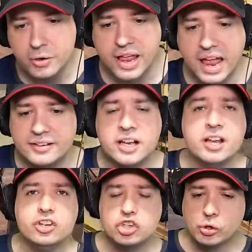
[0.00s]
can't
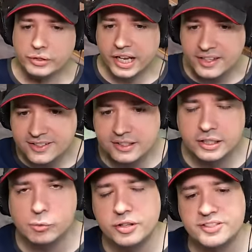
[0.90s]
shoot
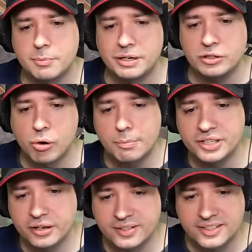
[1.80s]
instantly once somebody drops
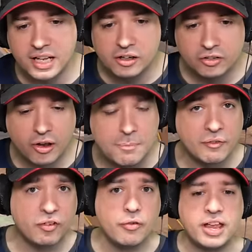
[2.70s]
out of stealth and
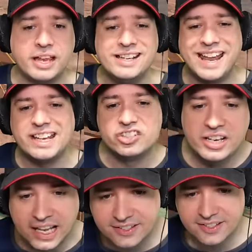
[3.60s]
before they engage the
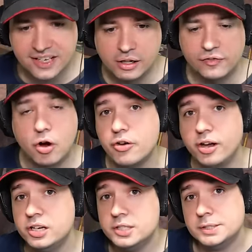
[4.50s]
next stealth on
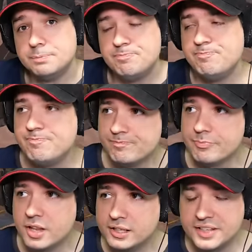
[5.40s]
a,
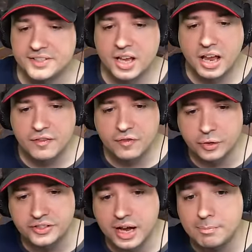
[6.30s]
mm, let's say, for
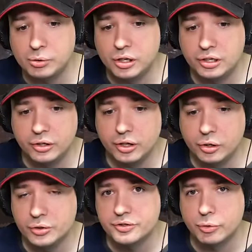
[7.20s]
example, a, a
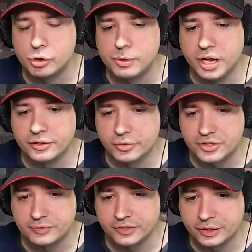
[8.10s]
Lynx robot or
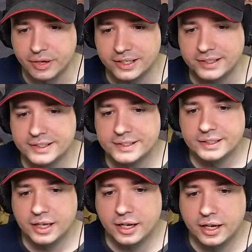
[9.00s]
something, right?
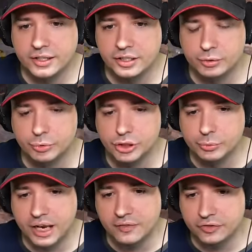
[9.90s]
Uh, you, you
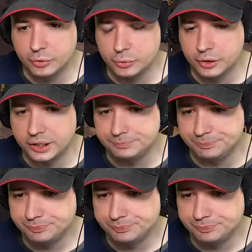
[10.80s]
would have to, um,